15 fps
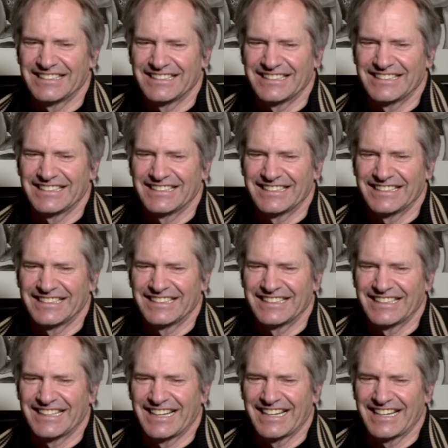There's
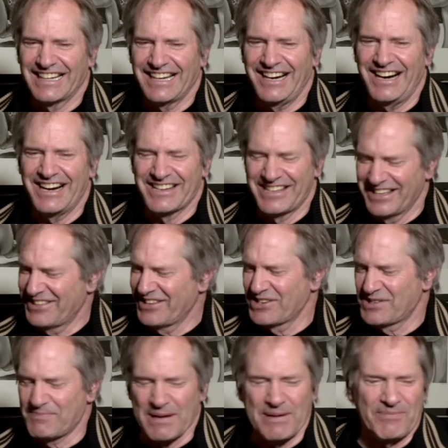
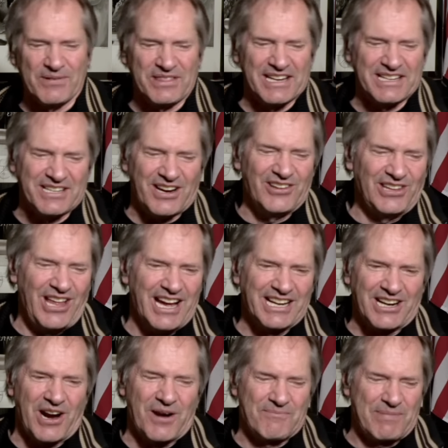people that don't
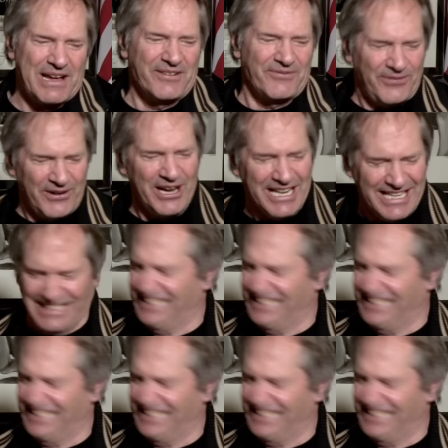like our Bigfoot.